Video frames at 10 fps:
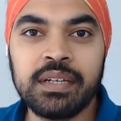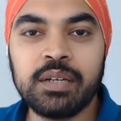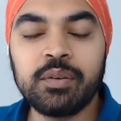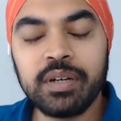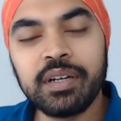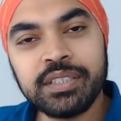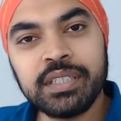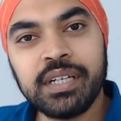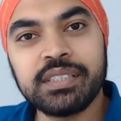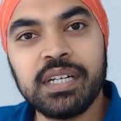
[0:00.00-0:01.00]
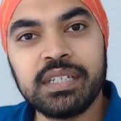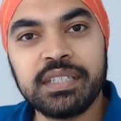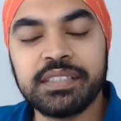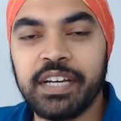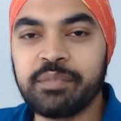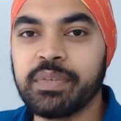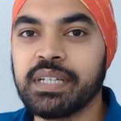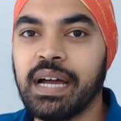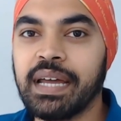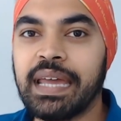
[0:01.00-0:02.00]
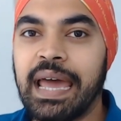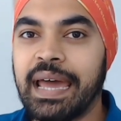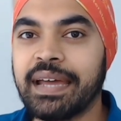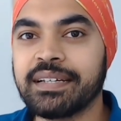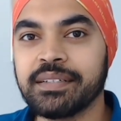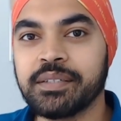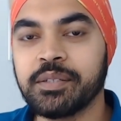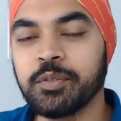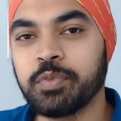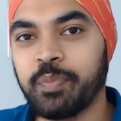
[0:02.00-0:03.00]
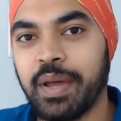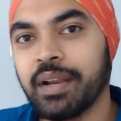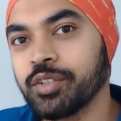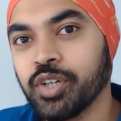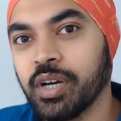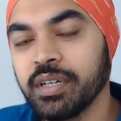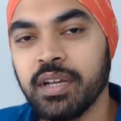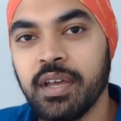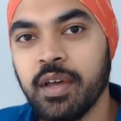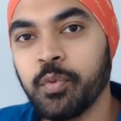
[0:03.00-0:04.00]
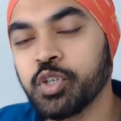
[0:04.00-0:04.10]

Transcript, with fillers: Now, in a recent consulting assignment, I had to prepare a chart, which